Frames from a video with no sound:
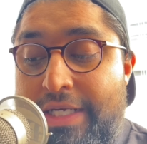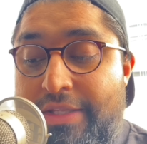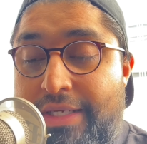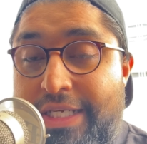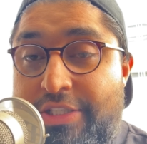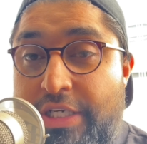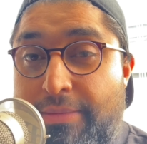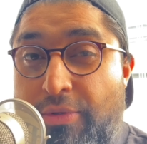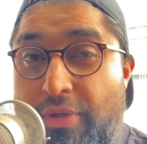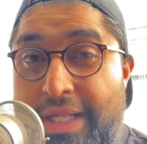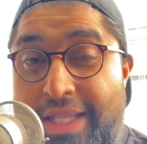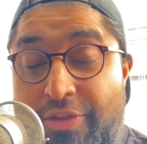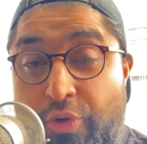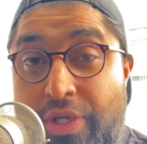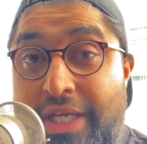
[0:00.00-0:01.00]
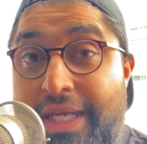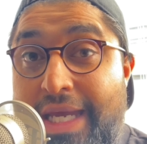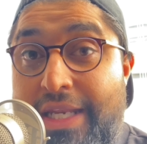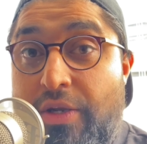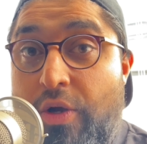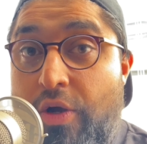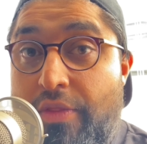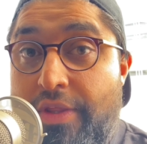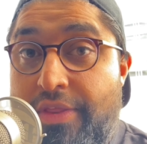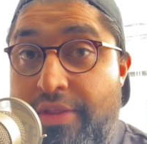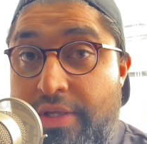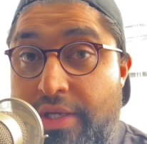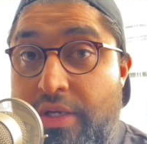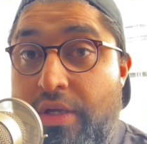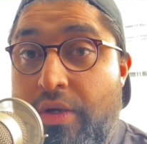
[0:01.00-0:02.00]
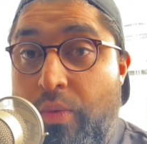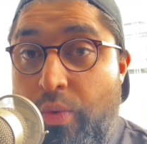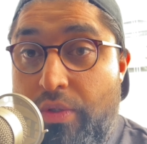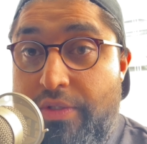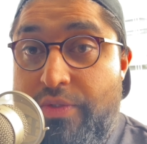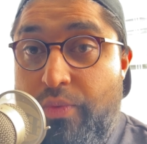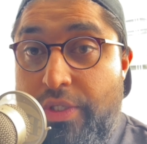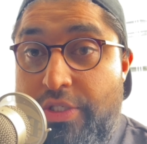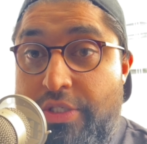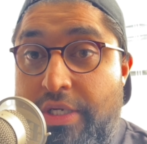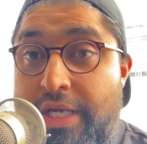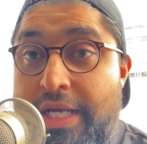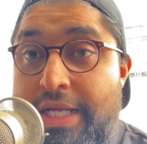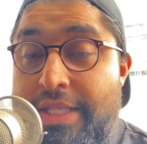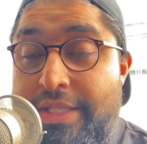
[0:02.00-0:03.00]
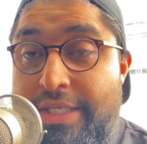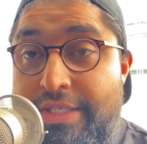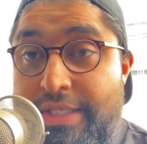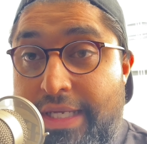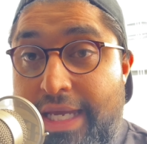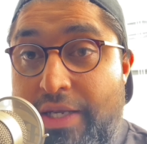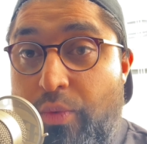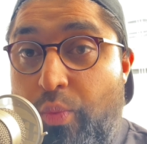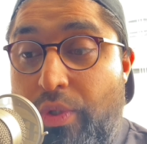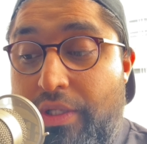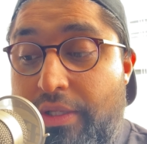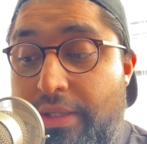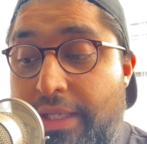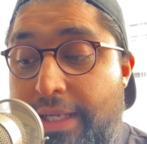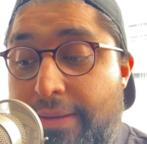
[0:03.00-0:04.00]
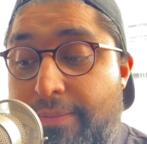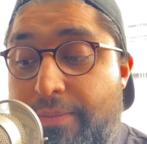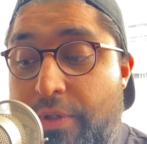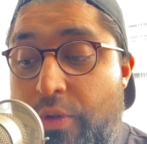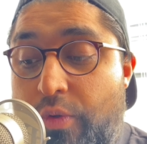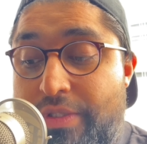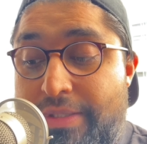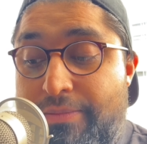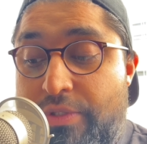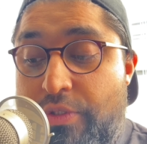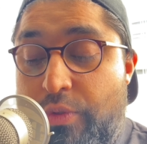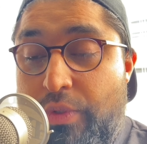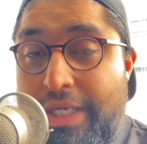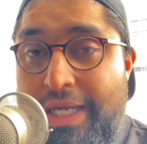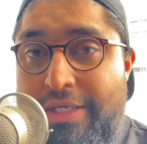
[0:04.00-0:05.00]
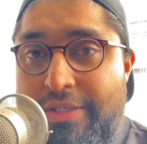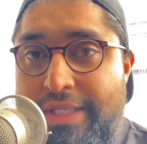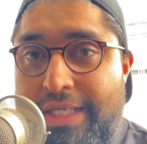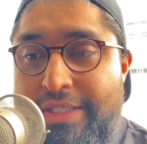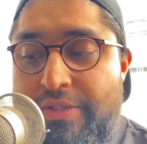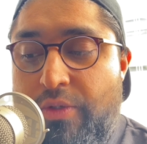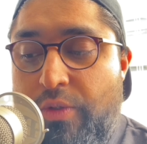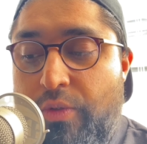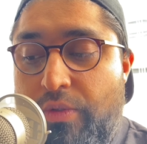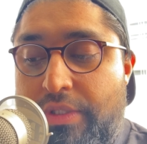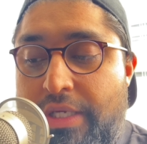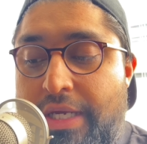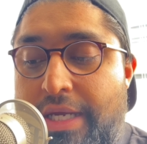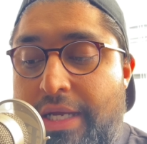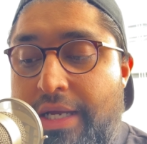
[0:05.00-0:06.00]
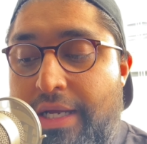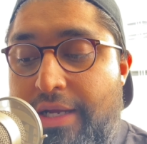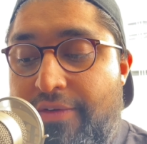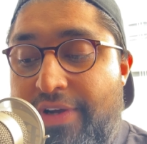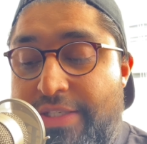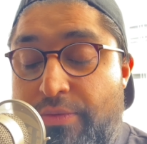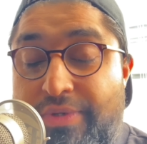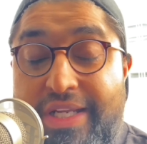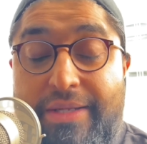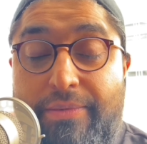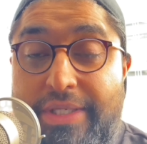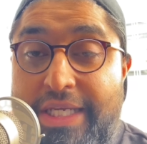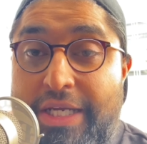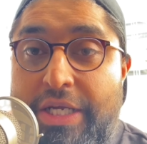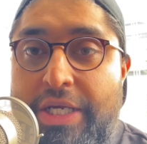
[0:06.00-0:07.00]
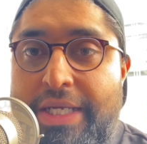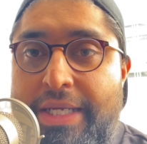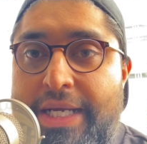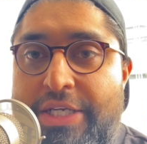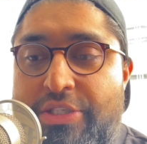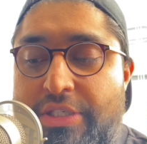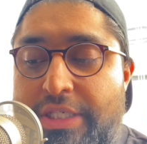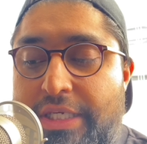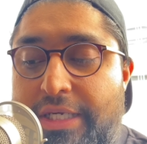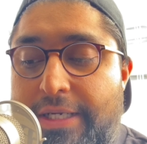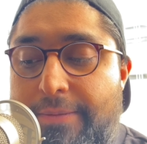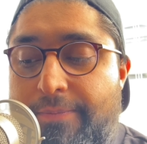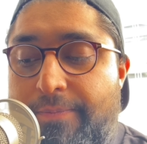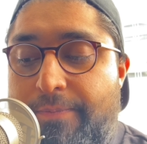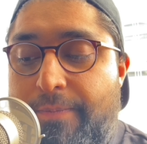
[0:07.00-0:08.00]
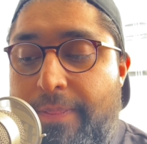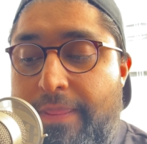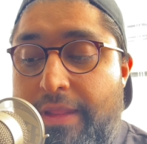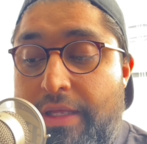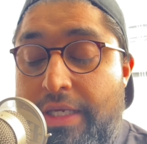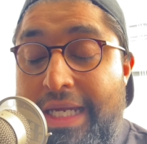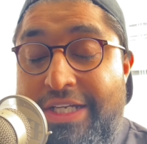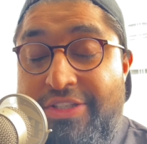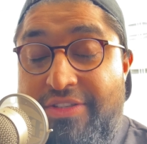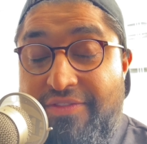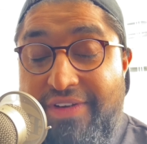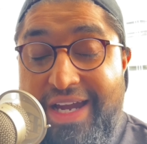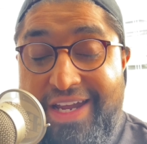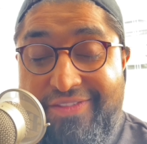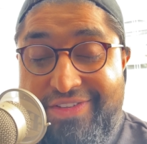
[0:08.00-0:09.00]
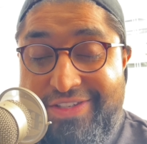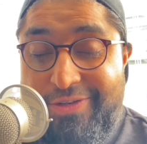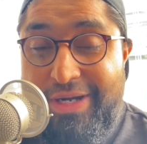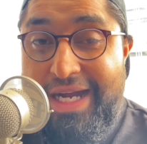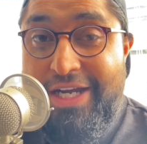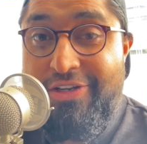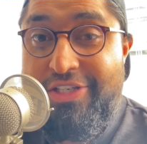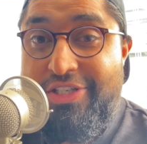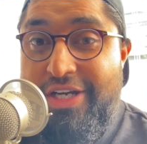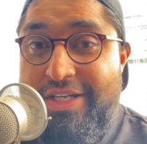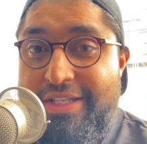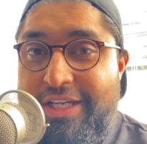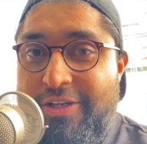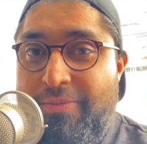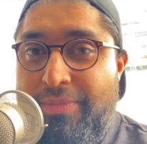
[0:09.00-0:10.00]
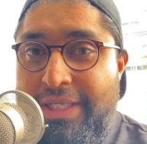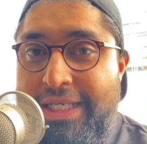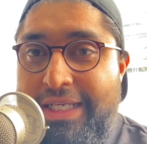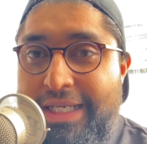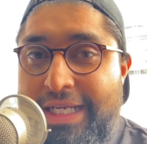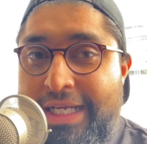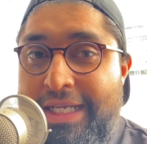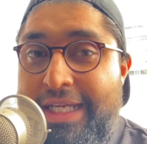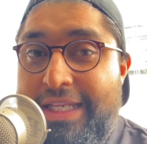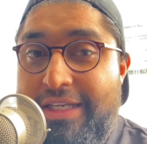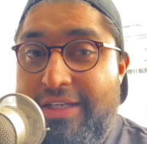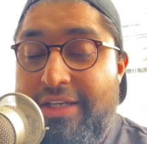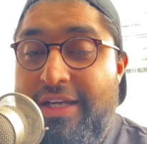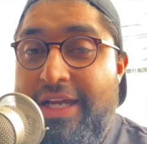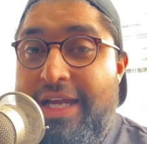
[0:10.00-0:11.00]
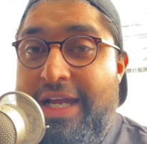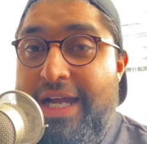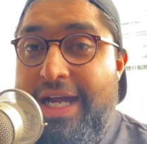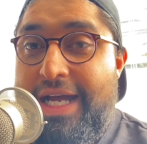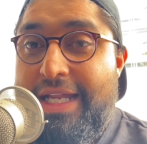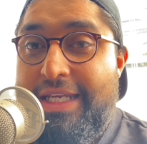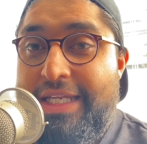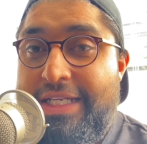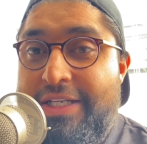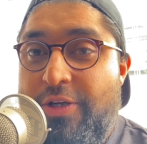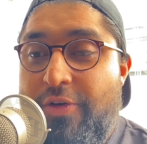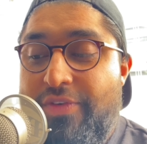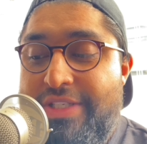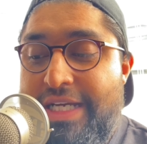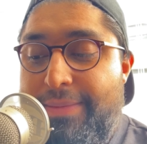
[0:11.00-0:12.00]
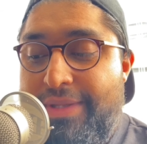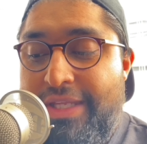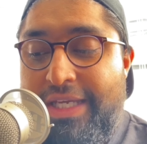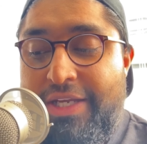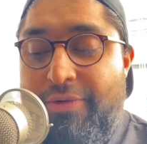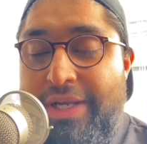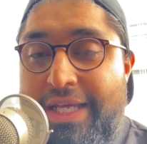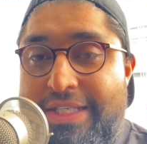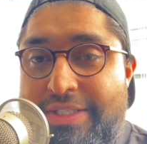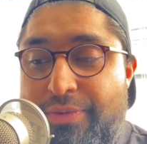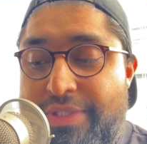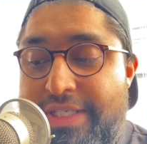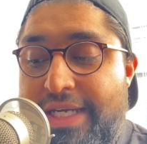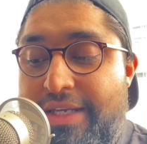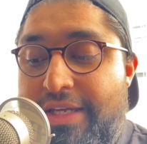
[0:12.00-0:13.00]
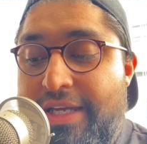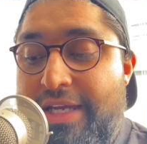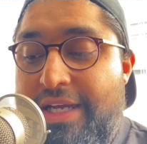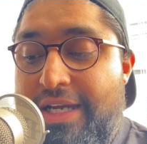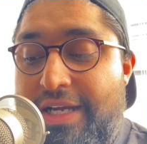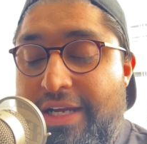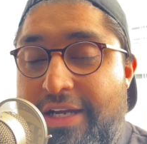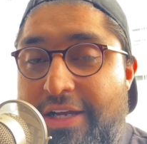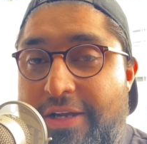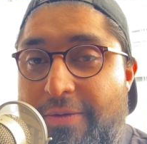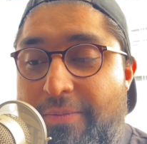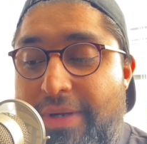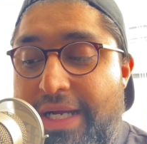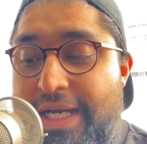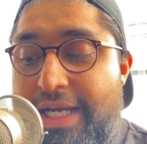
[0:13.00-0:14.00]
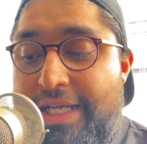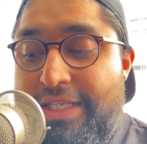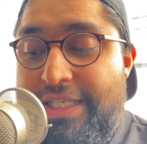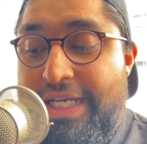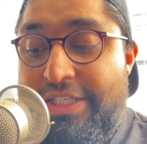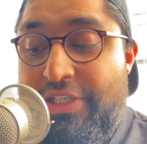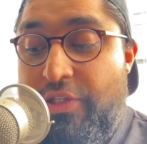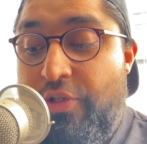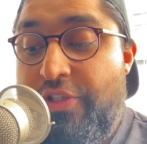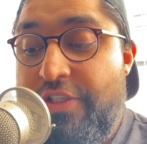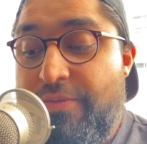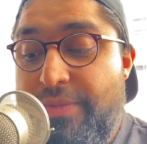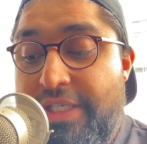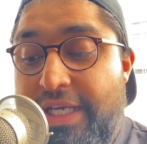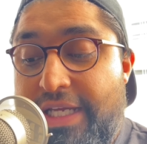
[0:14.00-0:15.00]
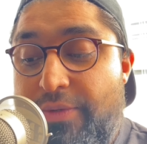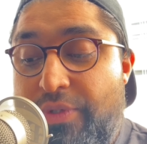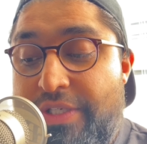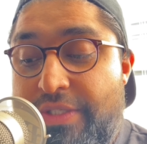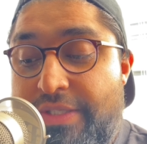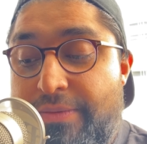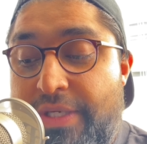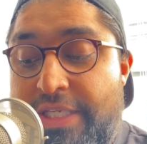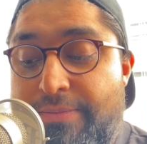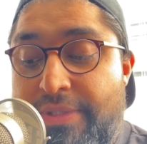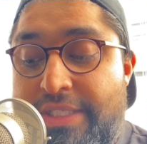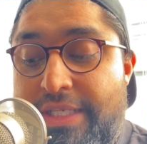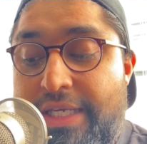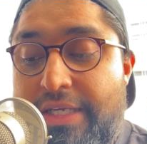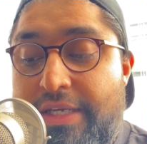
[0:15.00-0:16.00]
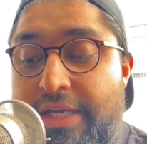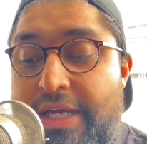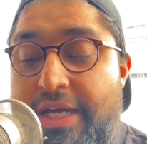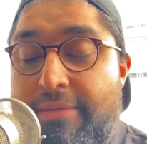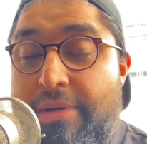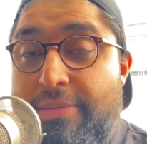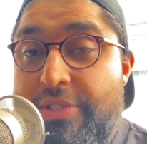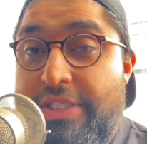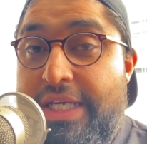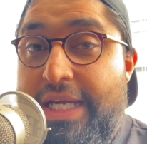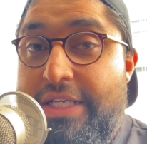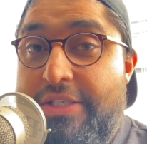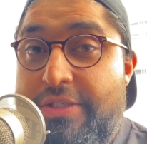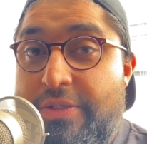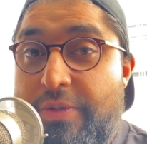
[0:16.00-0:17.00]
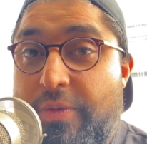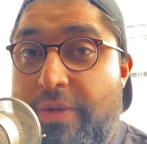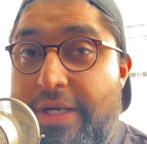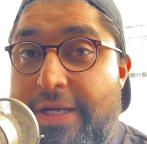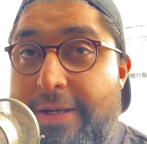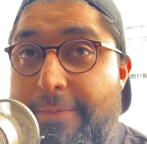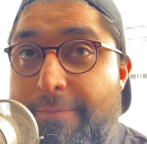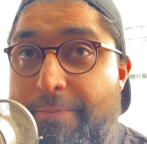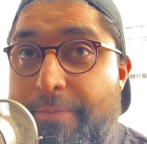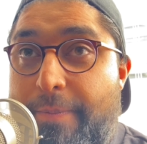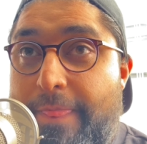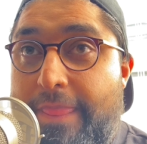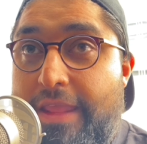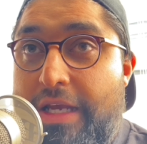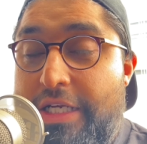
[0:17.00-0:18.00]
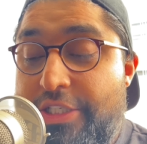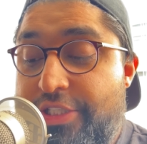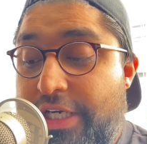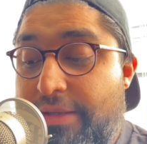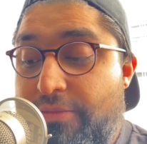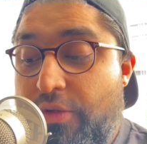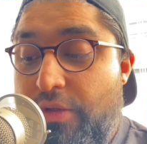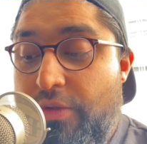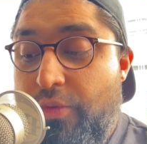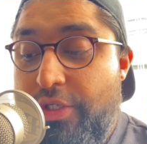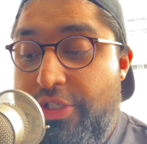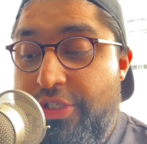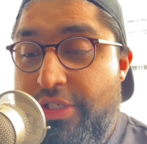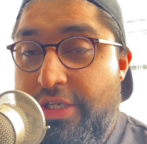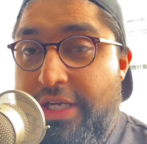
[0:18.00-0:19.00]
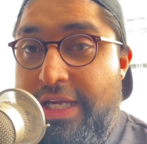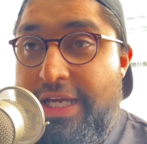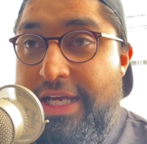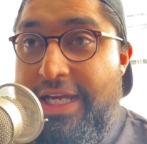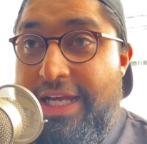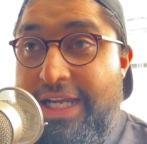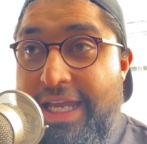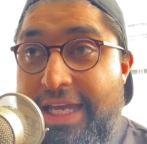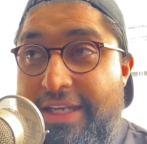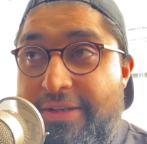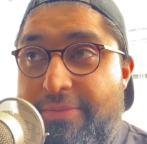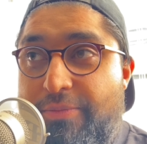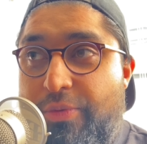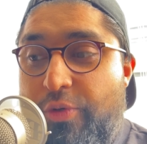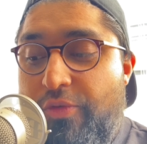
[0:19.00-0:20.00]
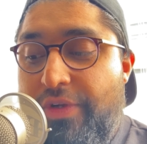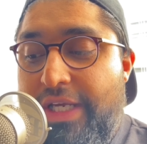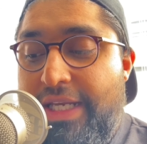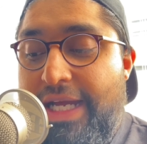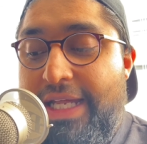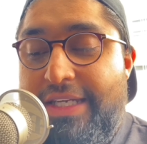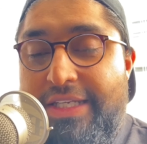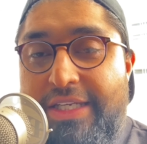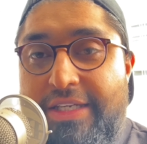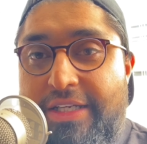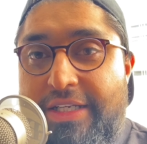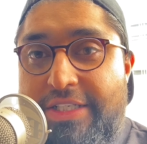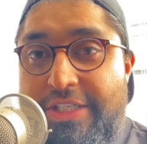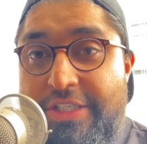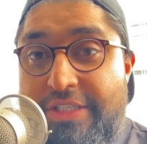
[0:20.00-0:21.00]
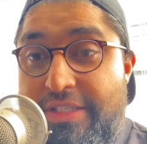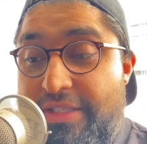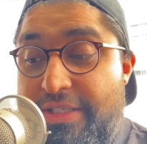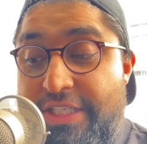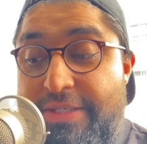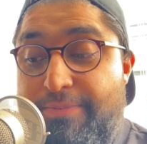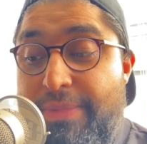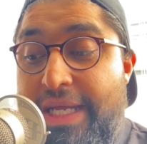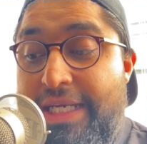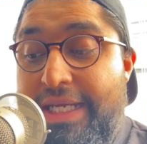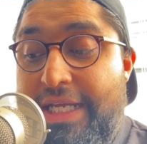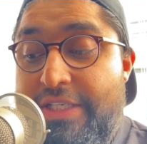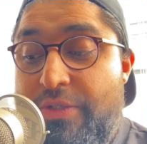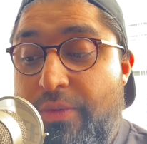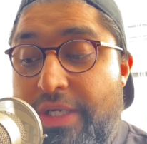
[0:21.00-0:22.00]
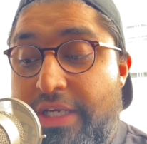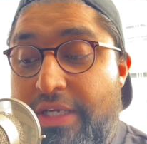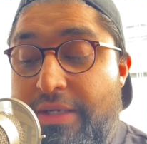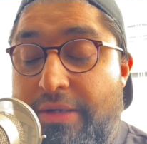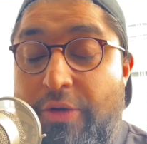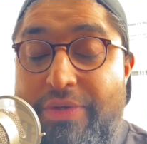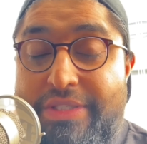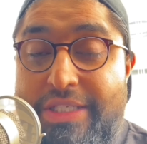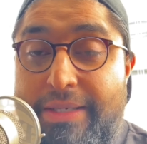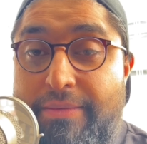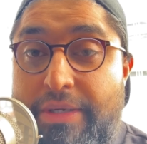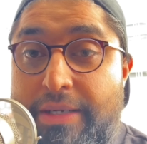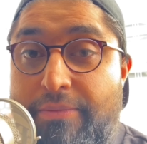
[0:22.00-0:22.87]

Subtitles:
to the next Shadow Ball, and throwing again on the third Volt Switch. This again will cause him to get into that so-called fast mode level. He actually survived, so I undercharged that completely like an idiot, and he didn't overtap. I think he realized he was dead, and he actually lunges me again, which is his mistake. I'm able to get to a Shadow Ball, which again proving in handy. Just barely get to it. Obviously I'm